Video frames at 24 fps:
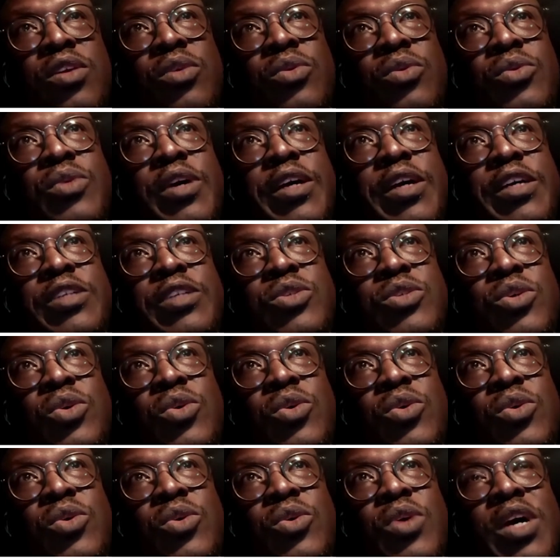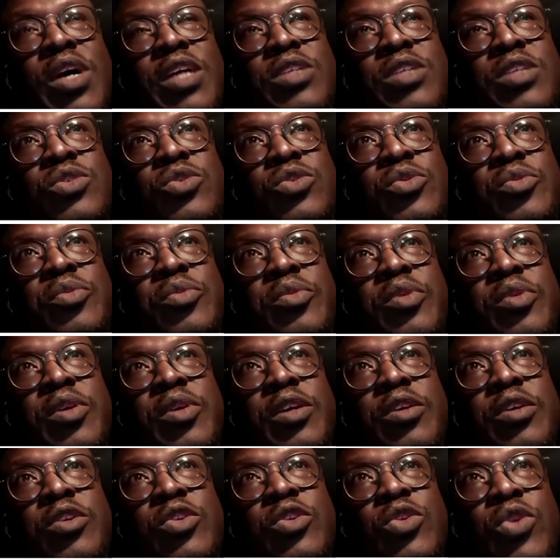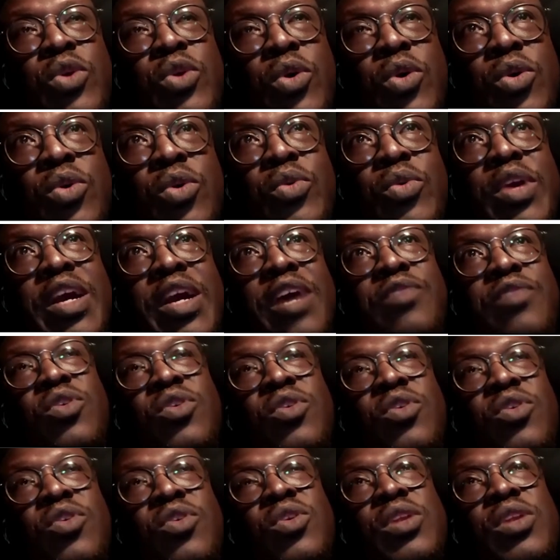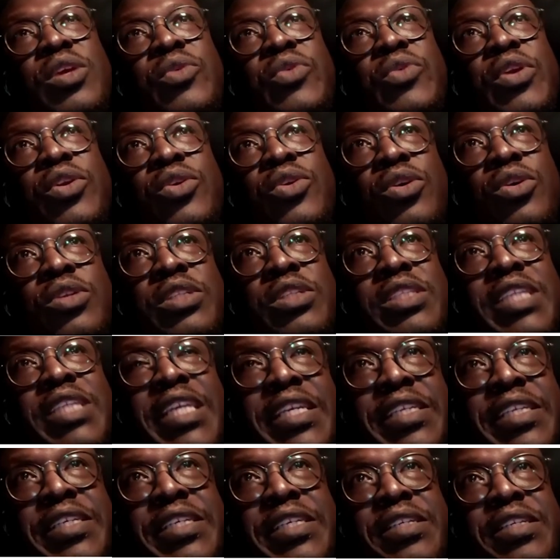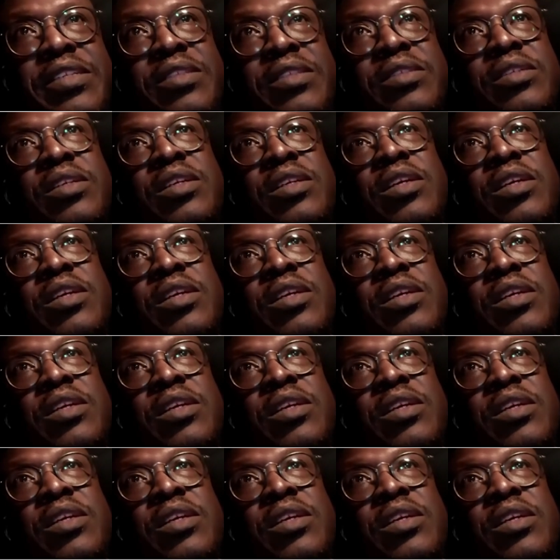Uh, so as you know, we have only redrawn teaching.